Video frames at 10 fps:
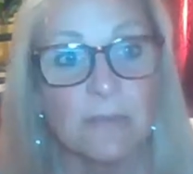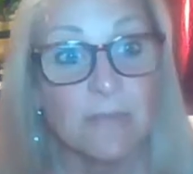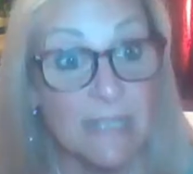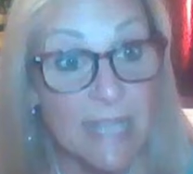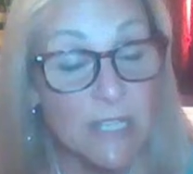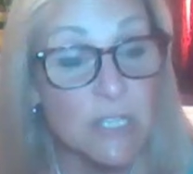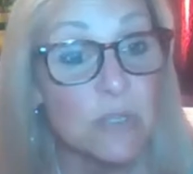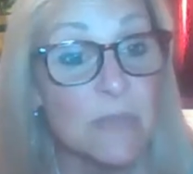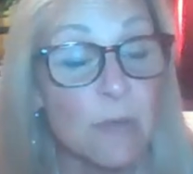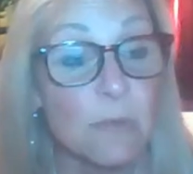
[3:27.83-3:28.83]
and relay to
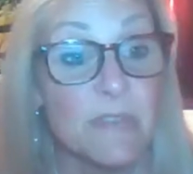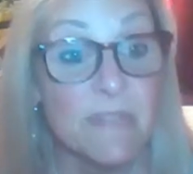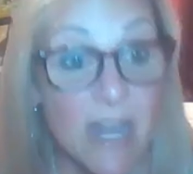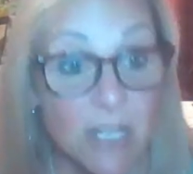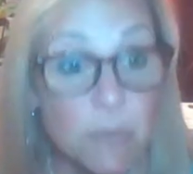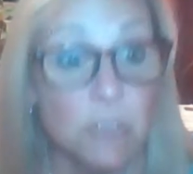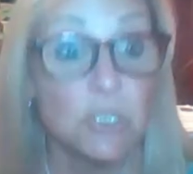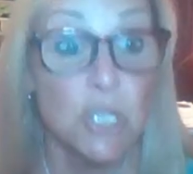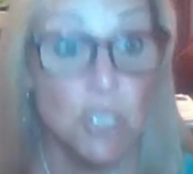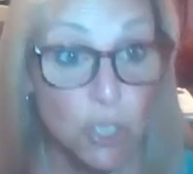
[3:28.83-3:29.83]
you that will be valuable
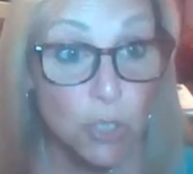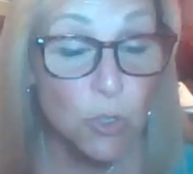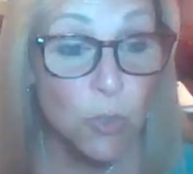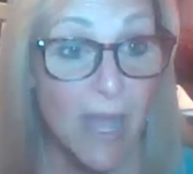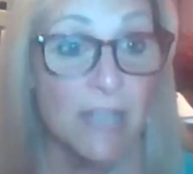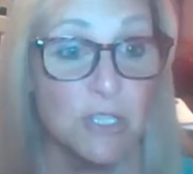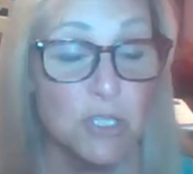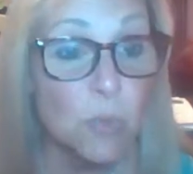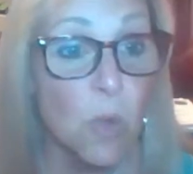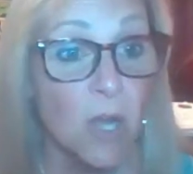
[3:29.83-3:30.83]
to you as
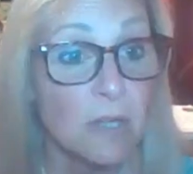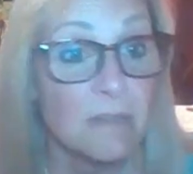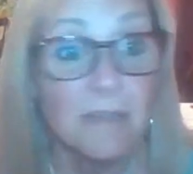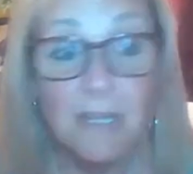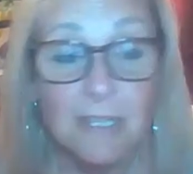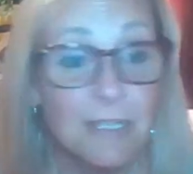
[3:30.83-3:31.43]
you are,